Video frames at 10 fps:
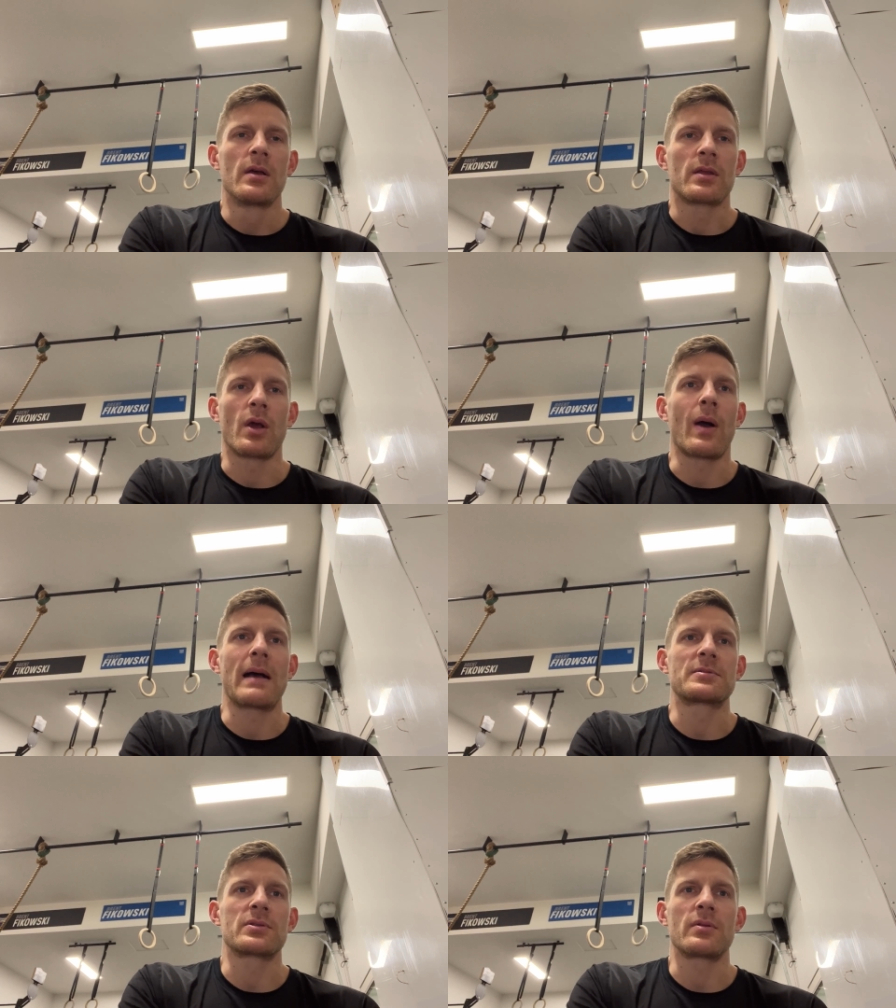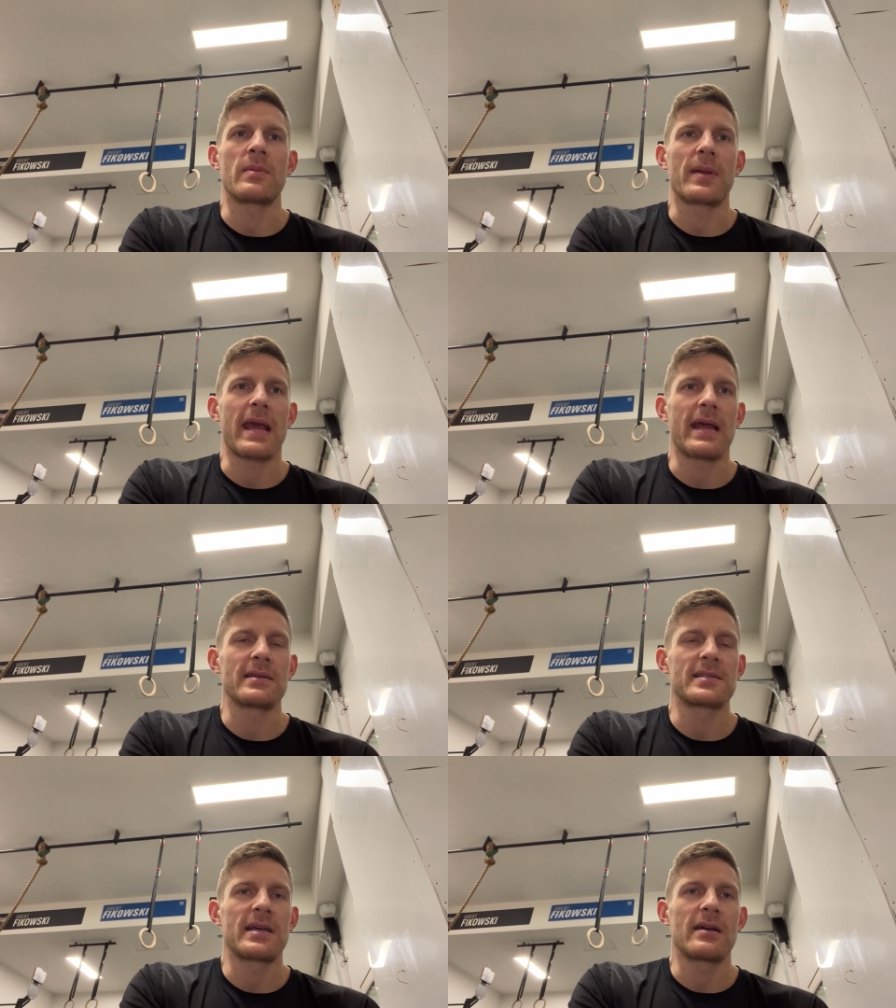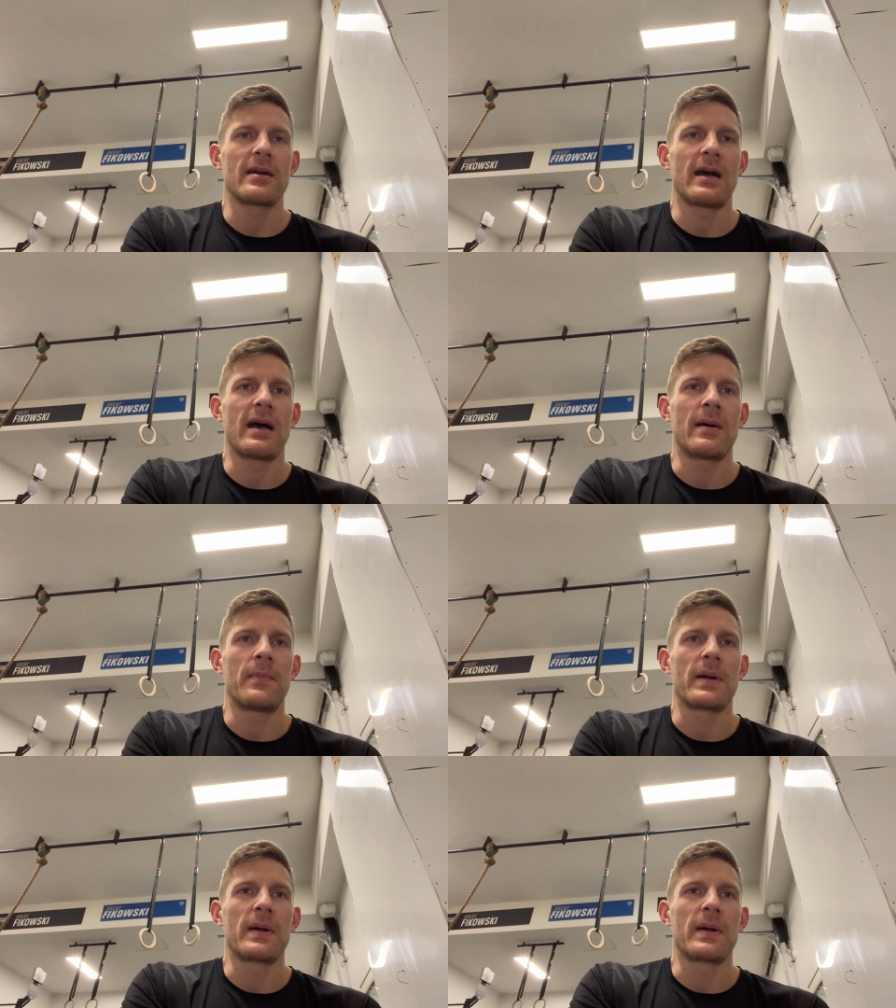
go absolutely bananas there, uh,